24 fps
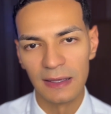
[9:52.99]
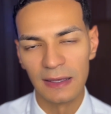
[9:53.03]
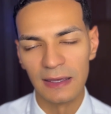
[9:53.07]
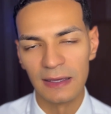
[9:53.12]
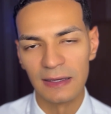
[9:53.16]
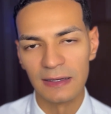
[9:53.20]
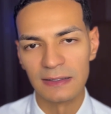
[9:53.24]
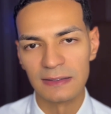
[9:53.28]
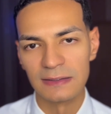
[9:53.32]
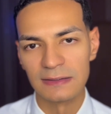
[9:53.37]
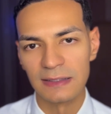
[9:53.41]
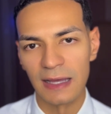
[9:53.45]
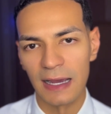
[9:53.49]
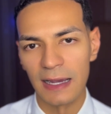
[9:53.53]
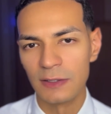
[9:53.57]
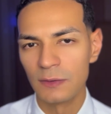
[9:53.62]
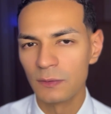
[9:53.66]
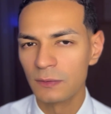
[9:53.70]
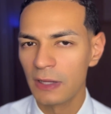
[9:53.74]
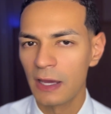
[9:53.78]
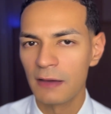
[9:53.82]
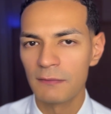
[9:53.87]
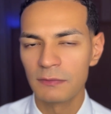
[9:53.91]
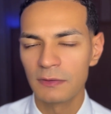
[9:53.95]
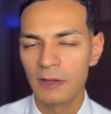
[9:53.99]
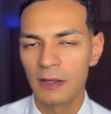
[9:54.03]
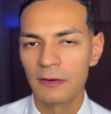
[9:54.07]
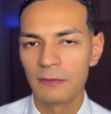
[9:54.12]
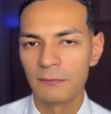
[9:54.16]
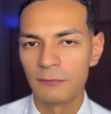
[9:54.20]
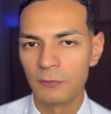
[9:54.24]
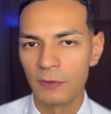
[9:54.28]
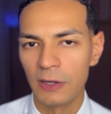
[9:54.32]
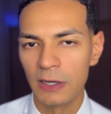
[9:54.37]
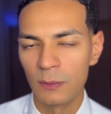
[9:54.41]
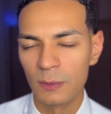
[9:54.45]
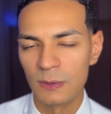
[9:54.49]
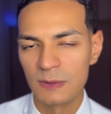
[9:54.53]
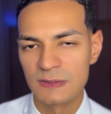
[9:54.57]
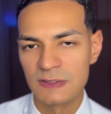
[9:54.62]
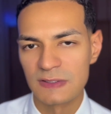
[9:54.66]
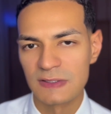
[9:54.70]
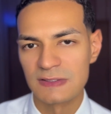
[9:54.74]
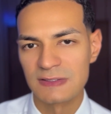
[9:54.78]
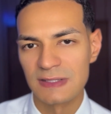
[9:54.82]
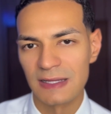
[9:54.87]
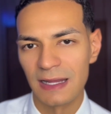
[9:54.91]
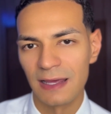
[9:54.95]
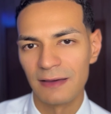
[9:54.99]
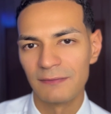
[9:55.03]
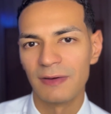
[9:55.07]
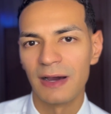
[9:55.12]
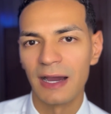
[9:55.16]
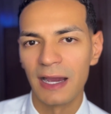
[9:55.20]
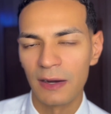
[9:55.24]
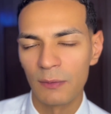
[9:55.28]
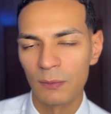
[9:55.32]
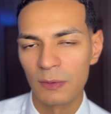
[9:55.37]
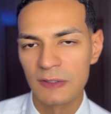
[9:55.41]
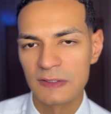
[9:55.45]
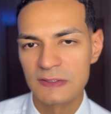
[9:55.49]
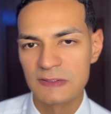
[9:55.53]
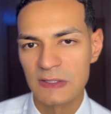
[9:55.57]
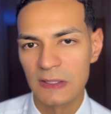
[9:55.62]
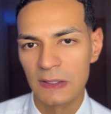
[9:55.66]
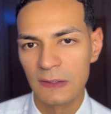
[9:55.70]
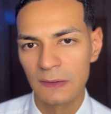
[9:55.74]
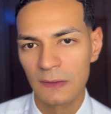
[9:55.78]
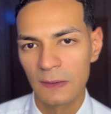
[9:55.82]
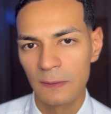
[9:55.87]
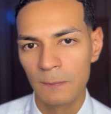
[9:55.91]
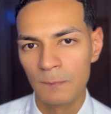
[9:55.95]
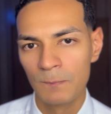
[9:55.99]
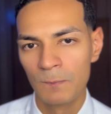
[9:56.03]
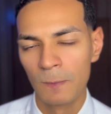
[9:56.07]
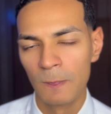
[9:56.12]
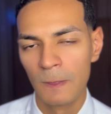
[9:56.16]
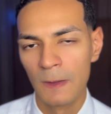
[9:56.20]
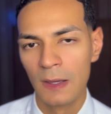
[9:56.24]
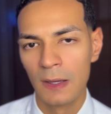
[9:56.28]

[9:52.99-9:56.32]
And I don't have a lot of fragrances that have iris in them,